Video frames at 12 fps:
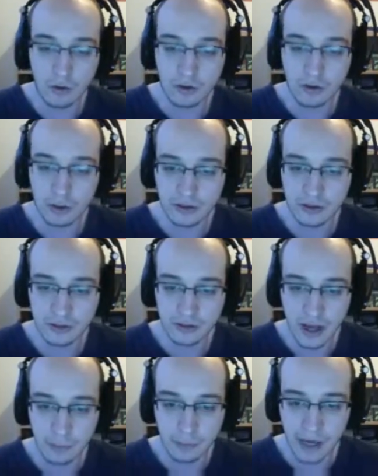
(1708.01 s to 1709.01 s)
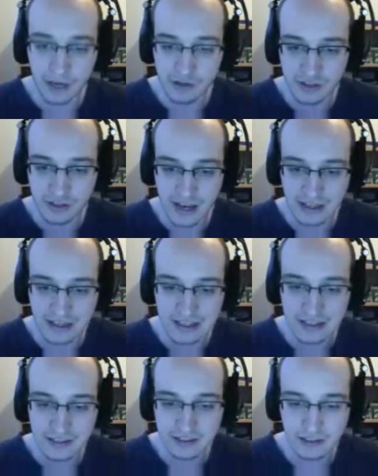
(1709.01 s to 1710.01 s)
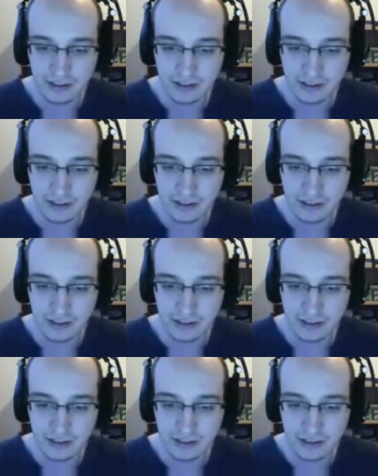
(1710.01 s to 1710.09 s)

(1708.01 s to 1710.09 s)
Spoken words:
the quills and pages at least